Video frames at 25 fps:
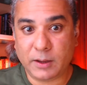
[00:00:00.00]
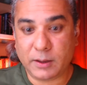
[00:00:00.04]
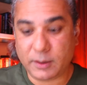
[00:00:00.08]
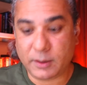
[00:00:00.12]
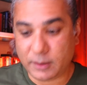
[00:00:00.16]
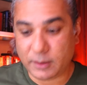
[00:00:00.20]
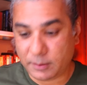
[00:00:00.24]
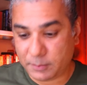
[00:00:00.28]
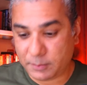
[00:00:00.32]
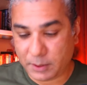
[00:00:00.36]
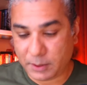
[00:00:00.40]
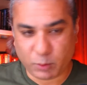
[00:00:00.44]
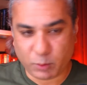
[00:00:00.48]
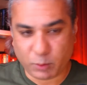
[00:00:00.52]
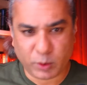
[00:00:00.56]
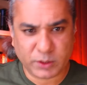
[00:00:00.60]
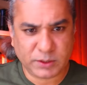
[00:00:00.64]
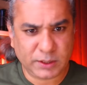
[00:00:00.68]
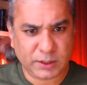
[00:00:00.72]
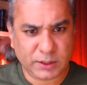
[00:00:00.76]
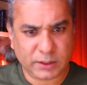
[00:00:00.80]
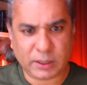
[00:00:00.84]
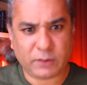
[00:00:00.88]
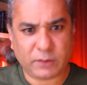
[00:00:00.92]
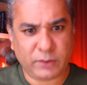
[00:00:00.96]
Manmohan
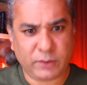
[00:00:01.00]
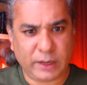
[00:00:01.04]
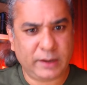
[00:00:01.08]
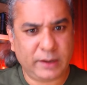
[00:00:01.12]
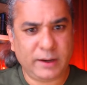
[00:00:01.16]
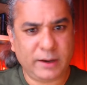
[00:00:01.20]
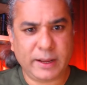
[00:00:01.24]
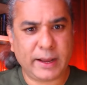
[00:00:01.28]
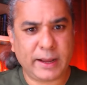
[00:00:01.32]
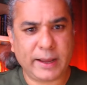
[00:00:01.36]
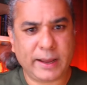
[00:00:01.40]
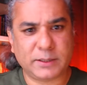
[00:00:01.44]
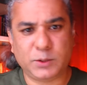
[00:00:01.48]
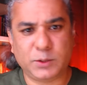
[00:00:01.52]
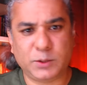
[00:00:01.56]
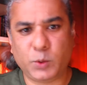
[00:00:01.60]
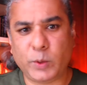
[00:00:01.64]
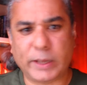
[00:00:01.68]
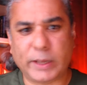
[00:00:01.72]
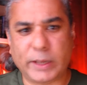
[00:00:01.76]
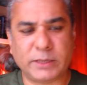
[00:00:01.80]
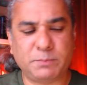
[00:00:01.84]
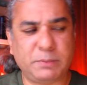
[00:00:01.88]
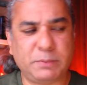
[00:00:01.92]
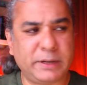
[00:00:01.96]
Singh, that India has no
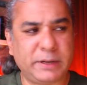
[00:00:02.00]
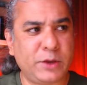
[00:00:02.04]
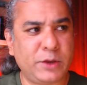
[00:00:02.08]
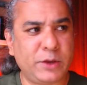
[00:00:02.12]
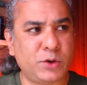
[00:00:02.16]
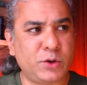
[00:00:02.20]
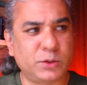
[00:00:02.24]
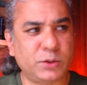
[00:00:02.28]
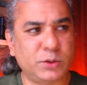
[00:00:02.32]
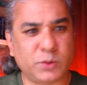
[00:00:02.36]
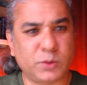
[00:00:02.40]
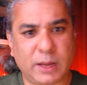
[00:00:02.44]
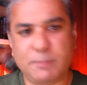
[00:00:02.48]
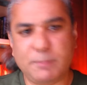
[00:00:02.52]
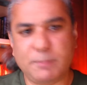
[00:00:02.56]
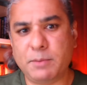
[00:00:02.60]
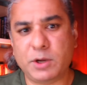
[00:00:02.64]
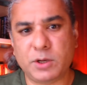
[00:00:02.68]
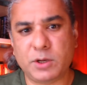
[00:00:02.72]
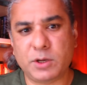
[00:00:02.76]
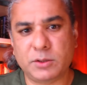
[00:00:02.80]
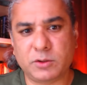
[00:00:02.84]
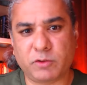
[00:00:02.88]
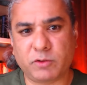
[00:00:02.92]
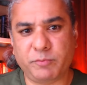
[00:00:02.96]
aspirations or
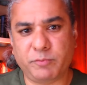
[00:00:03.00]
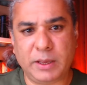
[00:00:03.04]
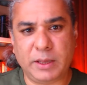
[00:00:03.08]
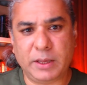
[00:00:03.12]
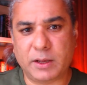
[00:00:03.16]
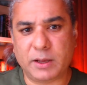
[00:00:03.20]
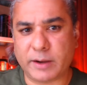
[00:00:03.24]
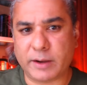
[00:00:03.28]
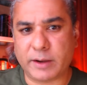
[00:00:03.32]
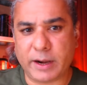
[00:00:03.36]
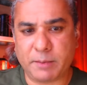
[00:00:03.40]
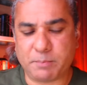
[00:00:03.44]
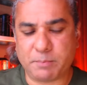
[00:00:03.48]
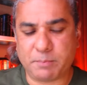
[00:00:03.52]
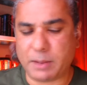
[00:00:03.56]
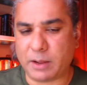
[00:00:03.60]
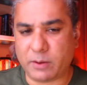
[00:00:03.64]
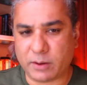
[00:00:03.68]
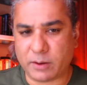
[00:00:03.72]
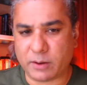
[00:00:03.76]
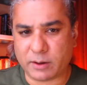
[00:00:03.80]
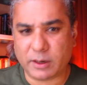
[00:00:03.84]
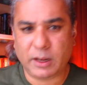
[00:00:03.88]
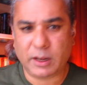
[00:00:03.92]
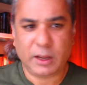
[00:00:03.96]
ambitions of being a great
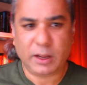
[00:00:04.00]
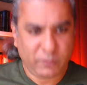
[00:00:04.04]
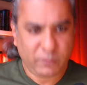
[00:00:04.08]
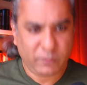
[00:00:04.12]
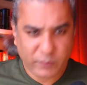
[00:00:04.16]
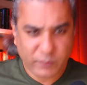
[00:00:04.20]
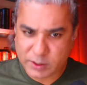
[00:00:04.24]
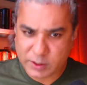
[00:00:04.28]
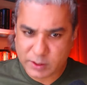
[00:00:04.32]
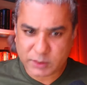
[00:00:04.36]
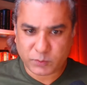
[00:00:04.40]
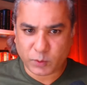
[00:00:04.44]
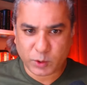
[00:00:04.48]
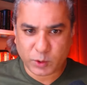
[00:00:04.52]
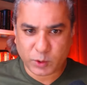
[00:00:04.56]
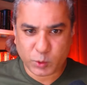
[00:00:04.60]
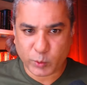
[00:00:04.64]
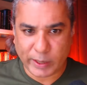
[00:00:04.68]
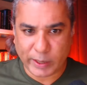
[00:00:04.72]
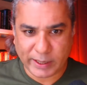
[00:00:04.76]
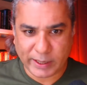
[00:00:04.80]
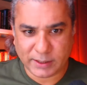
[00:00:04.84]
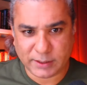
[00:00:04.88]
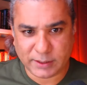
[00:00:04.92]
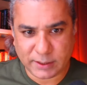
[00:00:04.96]
power. We just want to
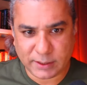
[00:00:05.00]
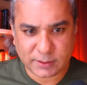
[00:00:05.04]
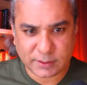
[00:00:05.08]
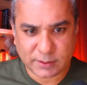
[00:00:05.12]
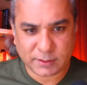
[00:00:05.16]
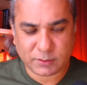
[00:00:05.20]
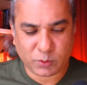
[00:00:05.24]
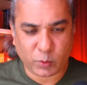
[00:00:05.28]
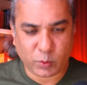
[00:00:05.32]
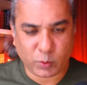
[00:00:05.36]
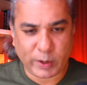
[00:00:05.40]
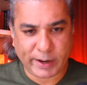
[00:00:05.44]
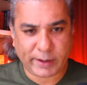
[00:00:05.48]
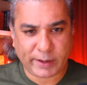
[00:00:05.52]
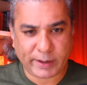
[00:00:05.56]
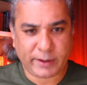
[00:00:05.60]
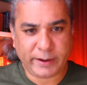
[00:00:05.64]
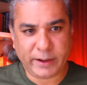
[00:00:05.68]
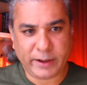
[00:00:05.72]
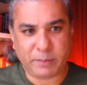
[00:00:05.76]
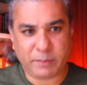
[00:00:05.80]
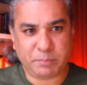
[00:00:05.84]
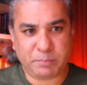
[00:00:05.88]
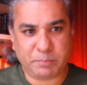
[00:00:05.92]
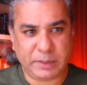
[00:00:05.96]
exist quietly
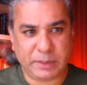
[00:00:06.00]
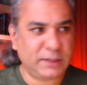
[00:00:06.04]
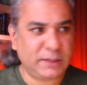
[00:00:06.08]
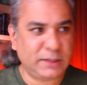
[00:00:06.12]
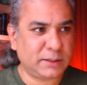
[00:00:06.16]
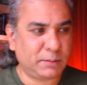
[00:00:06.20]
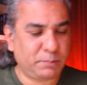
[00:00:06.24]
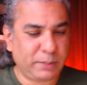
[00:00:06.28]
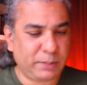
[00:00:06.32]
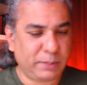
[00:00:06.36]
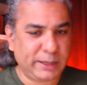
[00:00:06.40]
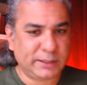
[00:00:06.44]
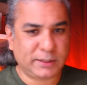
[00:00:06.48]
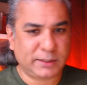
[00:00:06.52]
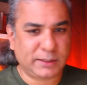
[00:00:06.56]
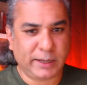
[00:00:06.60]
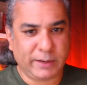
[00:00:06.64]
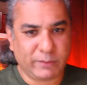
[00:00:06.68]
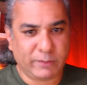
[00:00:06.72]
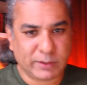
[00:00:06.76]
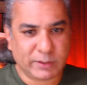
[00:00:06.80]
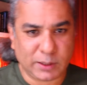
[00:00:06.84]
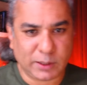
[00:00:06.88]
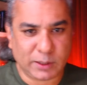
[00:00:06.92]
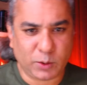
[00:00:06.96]
in peace and please
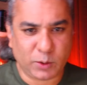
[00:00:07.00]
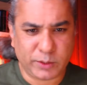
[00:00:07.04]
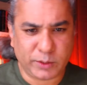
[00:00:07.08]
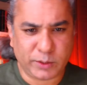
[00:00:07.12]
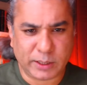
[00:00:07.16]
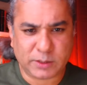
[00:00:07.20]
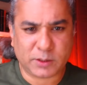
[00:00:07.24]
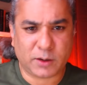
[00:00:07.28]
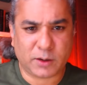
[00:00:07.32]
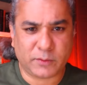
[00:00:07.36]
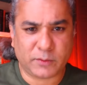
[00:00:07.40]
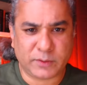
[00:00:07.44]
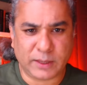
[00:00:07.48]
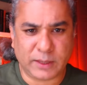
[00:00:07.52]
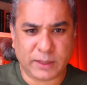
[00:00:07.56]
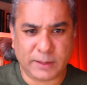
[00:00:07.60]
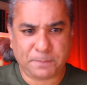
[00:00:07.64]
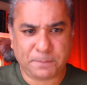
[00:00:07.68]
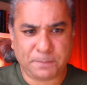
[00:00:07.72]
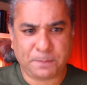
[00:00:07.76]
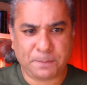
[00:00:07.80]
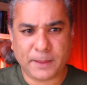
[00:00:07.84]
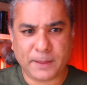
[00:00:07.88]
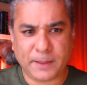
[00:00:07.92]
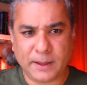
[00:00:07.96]
leave us alone, that sort of thing.
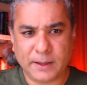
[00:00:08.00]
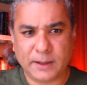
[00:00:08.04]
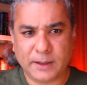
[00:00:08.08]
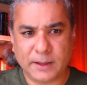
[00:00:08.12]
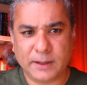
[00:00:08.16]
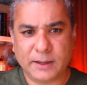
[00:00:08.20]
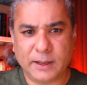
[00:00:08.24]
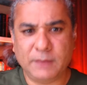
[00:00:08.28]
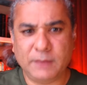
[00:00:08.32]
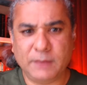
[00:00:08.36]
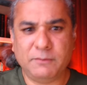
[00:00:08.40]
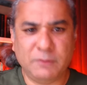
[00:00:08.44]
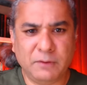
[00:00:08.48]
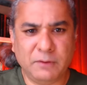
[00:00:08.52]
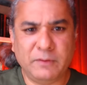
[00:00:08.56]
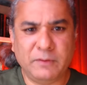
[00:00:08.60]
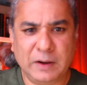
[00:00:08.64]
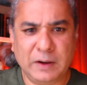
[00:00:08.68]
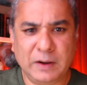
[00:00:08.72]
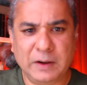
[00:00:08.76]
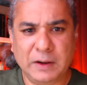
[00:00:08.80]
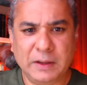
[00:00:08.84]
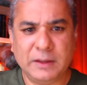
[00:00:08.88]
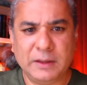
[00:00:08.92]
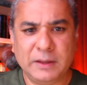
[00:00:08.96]
And we
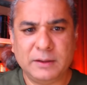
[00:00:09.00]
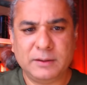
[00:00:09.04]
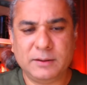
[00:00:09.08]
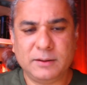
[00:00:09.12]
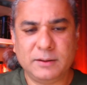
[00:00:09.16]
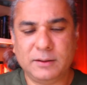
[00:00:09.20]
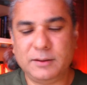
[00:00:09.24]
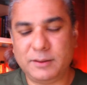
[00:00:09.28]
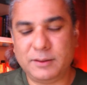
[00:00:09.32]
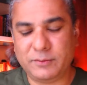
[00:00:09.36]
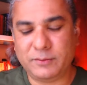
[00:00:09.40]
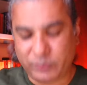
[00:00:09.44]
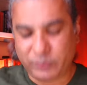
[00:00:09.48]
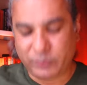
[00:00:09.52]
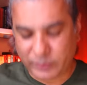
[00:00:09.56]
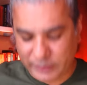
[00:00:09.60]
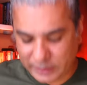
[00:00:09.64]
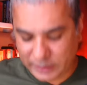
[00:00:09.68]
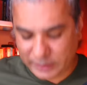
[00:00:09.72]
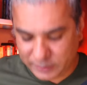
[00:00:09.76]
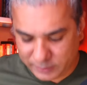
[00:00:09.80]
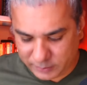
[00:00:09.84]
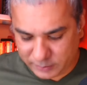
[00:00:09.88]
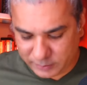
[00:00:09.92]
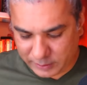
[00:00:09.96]
will,
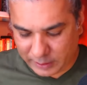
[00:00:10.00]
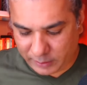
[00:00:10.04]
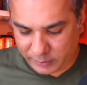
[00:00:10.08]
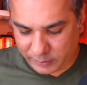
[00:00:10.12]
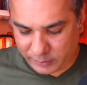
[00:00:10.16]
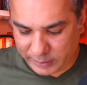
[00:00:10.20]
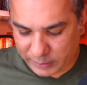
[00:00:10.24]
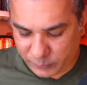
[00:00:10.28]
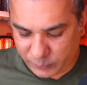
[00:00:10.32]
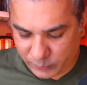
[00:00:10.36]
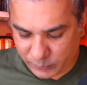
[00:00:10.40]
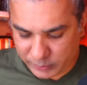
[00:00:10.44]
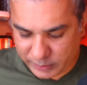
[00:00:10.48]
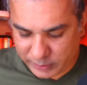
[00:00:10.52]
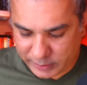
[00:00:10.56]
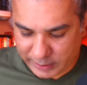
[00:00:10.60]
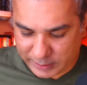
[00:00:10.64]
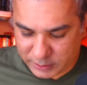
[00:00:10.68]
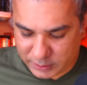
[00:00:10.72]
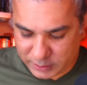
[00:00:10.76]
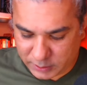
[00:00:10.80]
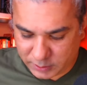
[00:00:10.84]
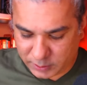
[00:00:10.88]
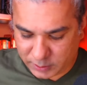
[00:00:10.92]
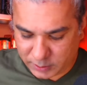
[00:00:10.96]

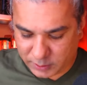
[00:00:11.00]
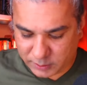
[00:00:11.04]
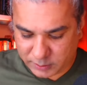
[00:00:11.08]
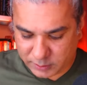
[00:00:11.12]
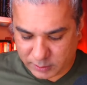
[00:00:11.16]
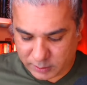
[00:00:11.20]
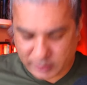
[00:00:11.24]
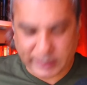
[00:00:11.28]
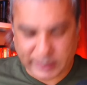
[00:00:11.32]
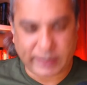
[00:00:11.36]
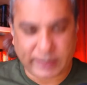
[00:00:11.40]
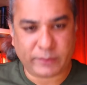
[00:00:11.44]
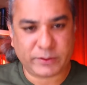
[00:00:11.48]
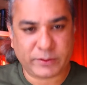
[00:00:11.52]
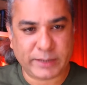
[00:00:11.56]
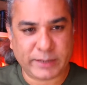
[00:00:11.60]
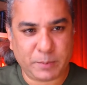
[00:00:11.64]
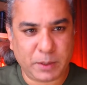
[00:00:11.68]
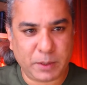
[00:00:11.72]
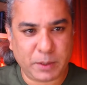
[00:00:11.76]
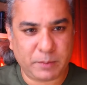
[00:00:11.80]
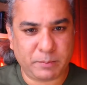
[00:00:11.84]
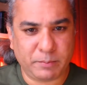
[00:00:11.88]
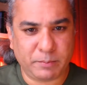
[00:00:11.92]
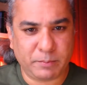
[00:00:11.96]
that's the kind of
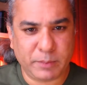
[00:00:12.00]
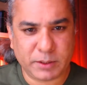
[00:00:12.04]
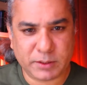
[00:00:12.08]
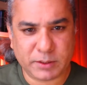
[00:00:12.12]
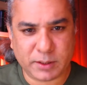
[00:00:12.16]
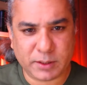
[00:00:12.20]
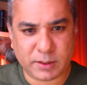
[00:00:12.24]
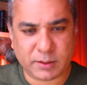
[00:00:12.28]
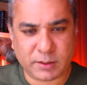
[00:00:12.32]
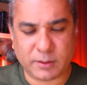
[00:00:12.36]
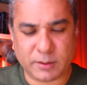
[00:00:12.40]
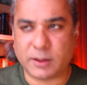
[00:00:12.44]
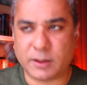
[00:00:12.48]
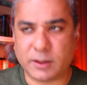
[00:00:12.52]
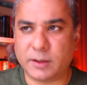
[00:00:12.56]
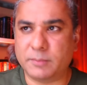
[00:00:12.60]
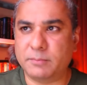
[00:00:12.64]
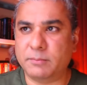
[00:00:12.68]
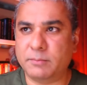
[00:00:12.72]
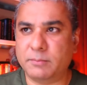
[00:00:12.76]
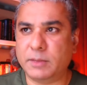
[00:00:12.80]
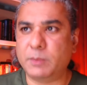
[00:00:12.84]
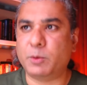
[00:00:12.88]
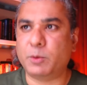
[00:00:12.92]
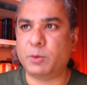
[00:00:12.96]
statement Mr.
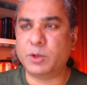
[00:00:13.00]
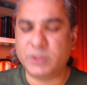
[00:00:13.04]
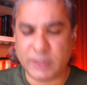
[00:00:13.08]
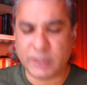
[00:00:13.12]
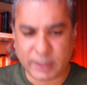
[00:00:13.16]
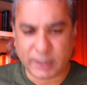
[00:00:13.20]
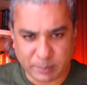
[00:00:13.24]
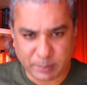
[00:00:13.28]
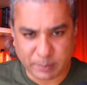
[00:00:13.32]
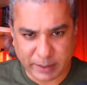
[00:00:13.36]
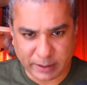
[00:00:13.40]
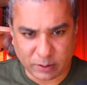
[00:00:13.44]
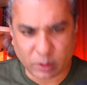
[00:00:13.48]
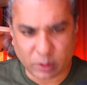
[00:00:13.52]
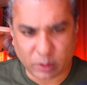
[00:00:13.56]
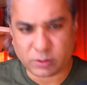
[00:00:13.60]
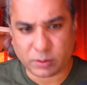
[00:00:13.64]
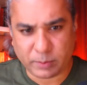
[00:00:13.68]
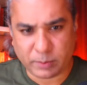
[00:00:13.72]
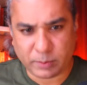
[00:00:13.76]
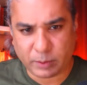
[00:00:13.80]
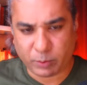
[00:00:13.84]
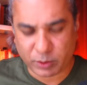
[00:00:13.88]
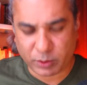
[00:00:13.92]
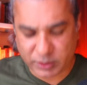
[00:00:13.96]
Manmohan Singh had made, Dr.
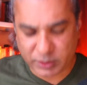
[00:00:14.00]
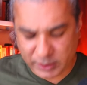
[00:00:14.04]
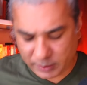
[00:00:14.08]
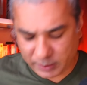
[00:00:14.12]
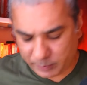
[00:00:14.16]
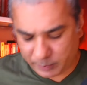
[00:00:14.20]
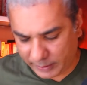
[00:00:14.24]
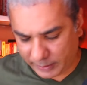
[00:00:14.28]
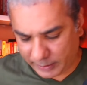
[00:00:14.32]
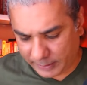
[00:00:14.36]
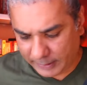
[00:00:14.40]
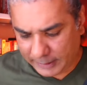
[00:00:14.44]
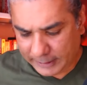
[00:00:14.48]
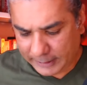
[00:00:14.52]
Manmohan Singh had made.